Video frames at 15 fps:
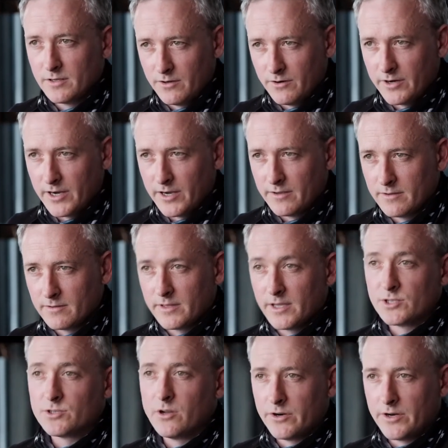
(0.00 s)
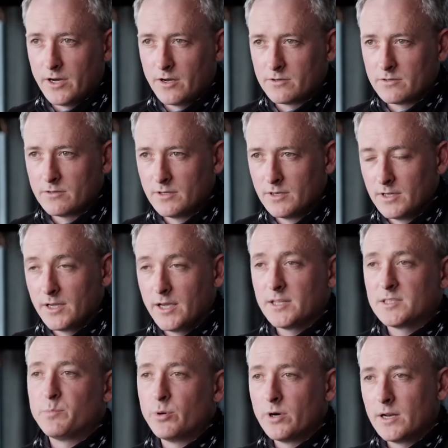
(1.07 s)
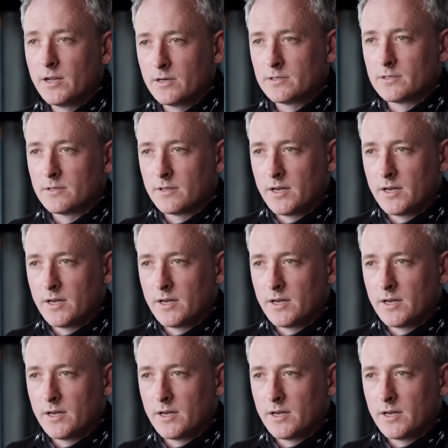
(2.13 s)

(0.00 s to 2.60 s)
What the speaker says: Okay, there's no doubt. It's brilliant,